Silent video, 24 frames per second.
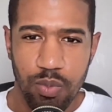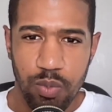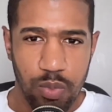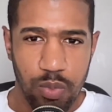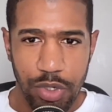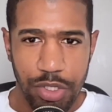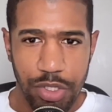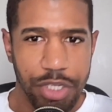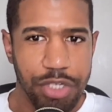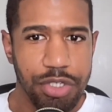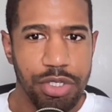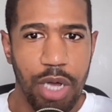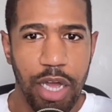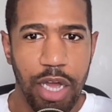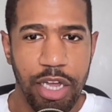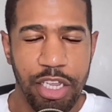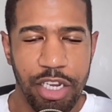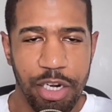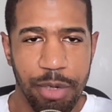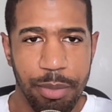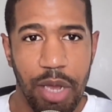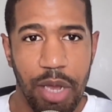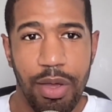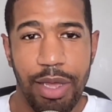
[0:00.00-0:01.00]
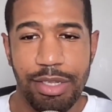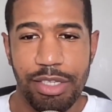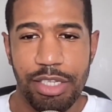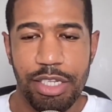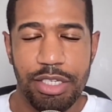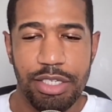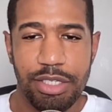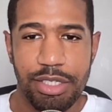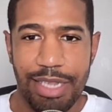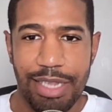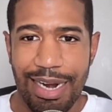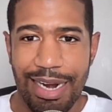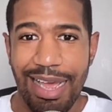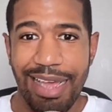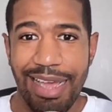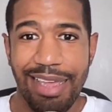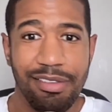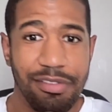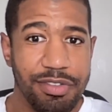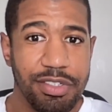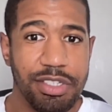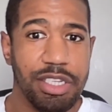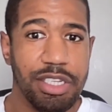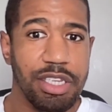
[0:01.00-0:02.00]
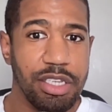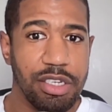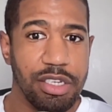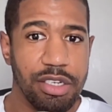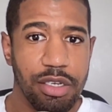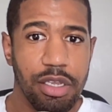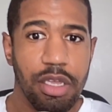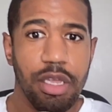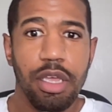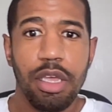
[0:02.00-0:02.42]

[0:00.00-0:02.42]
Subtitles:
really talking about, at least that I've seen.